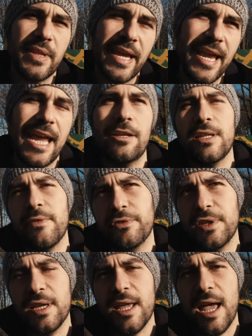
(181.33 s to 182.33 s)
the Canon
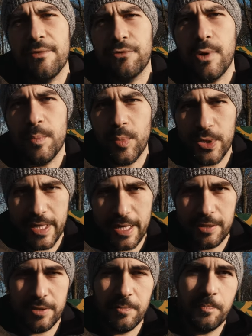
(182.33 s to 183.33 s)
FD f1.8.